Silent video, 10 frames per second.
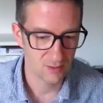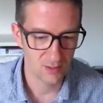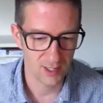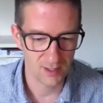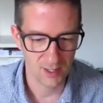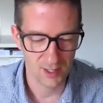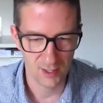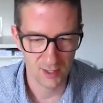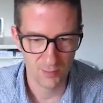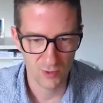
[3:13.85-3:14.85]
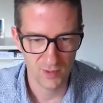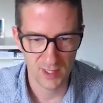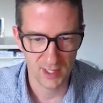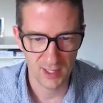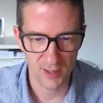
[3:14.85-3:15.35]
right, I'm going to move in
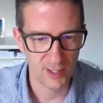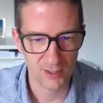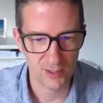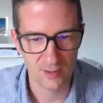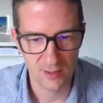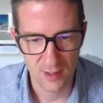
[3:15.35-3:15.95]
that direction.